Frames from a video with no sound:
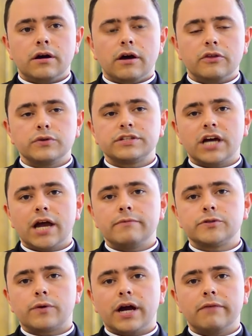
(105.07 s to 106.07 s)
are those
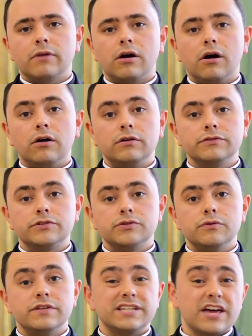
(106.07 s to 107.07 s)
times where I am called
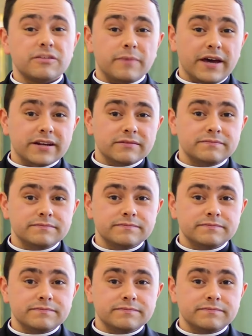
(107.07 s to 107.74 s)
to the deathbed.